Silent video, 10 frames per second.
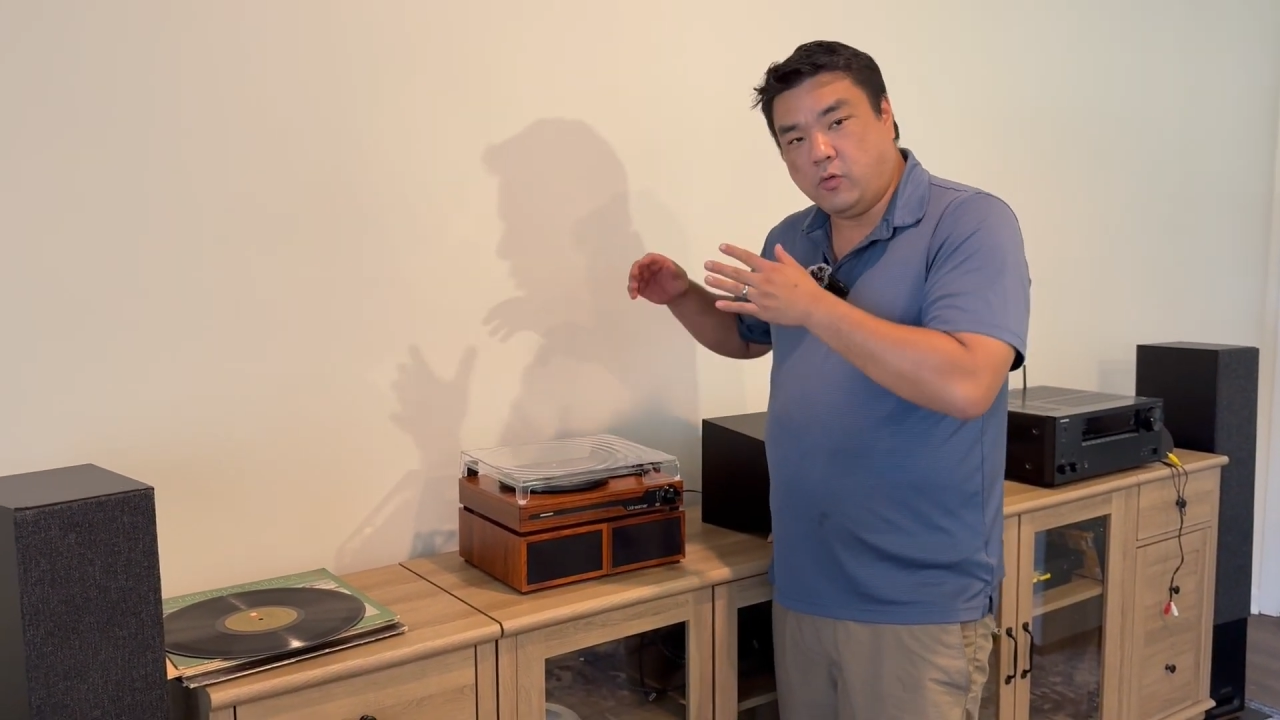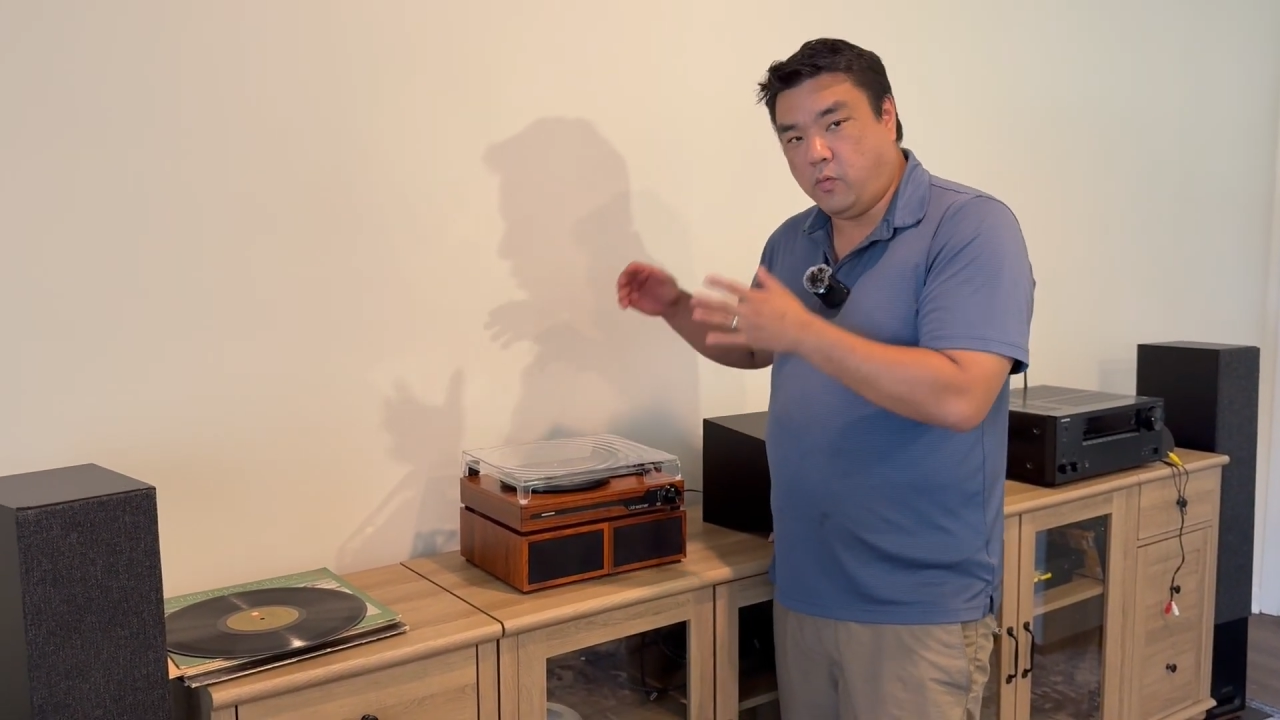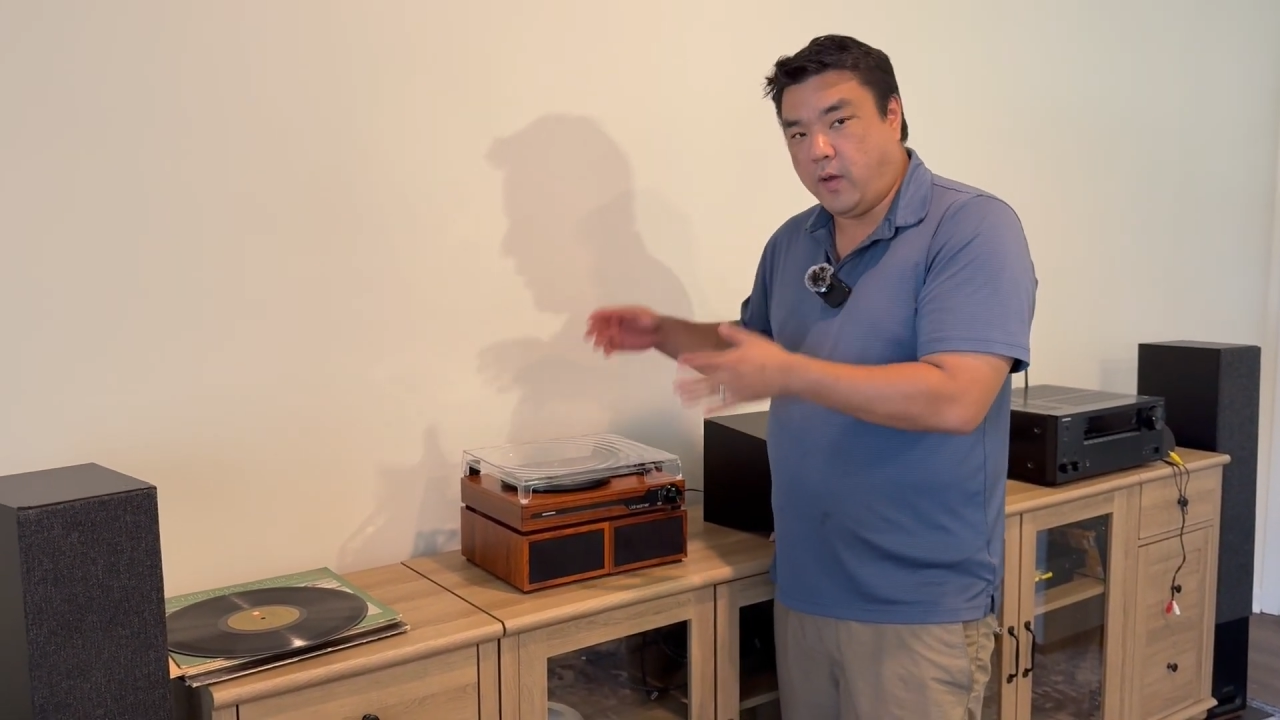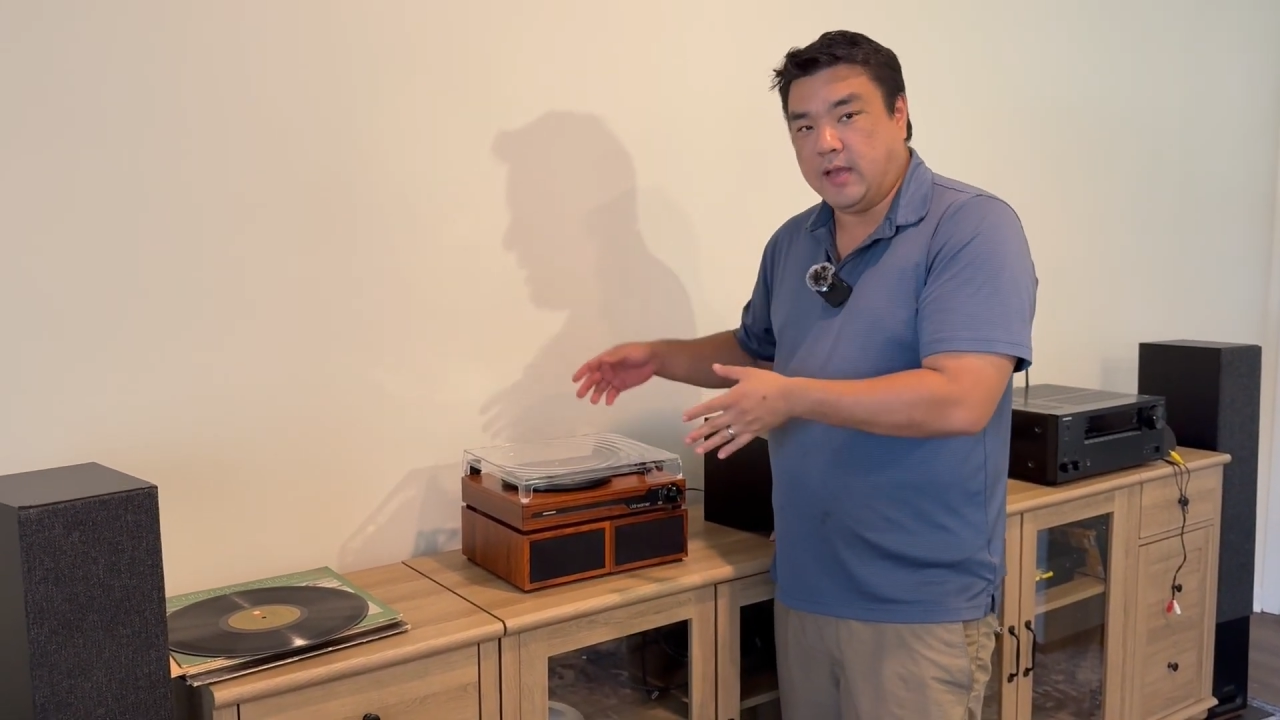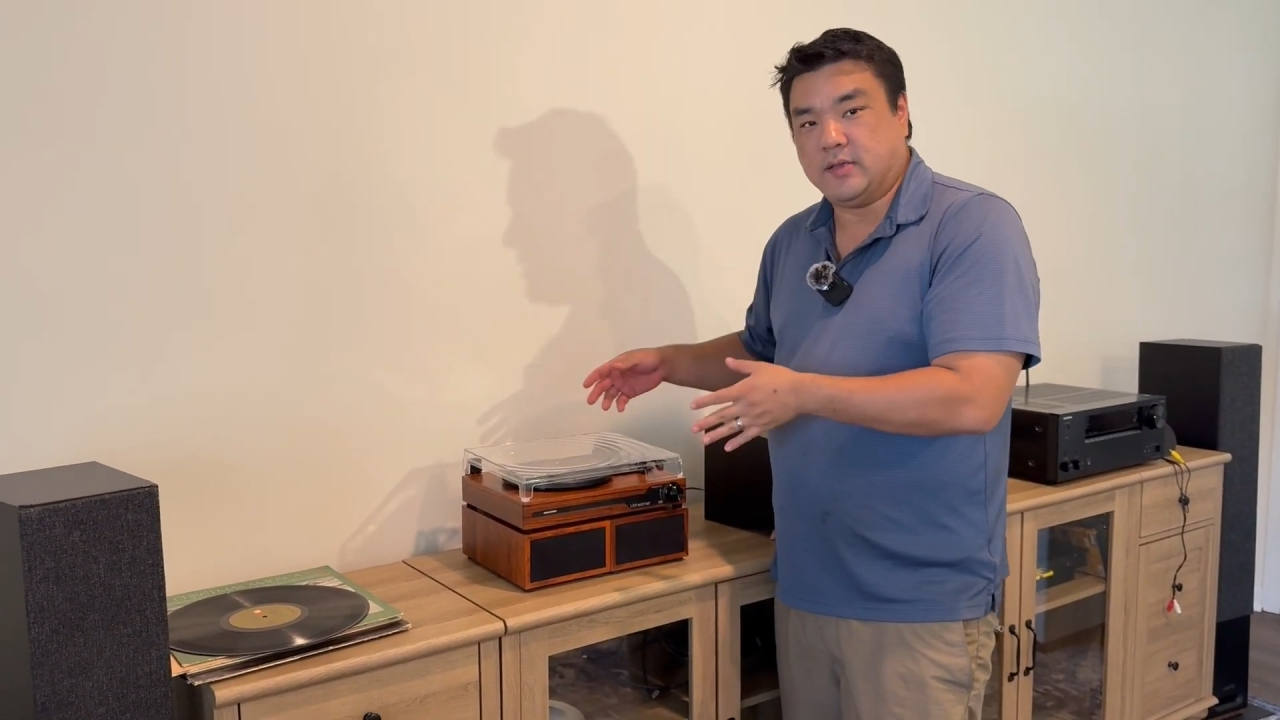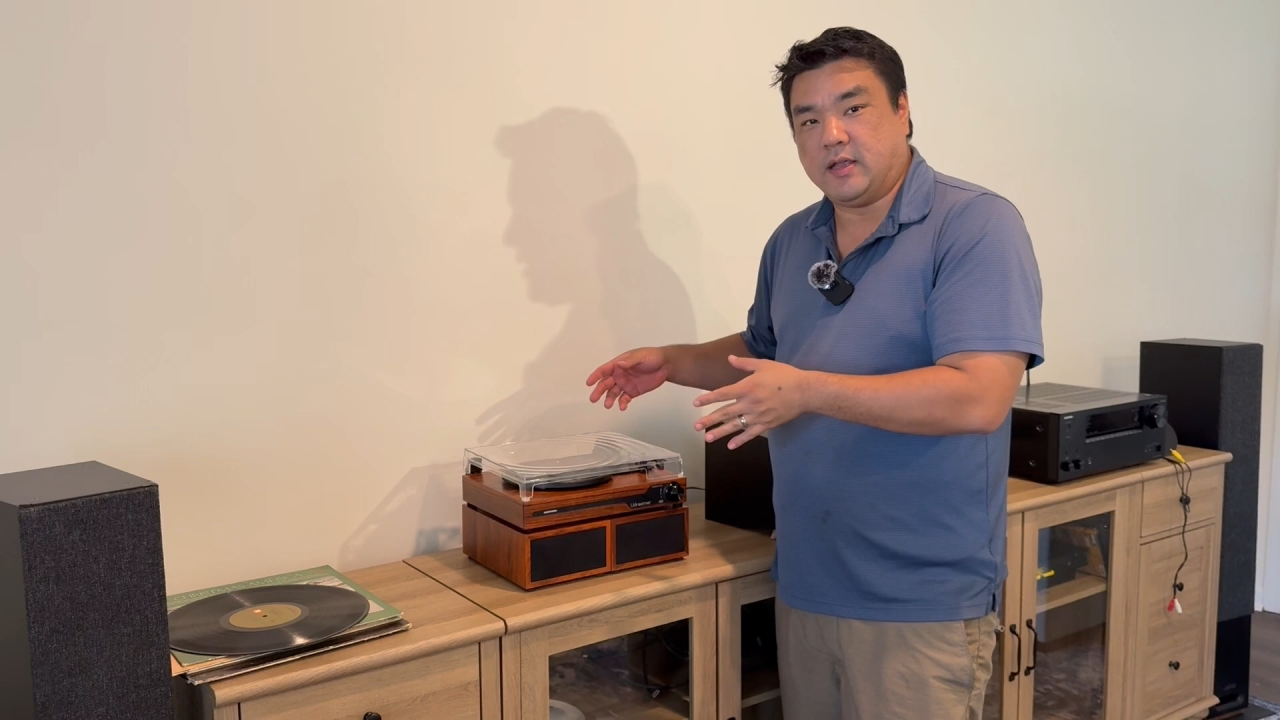great to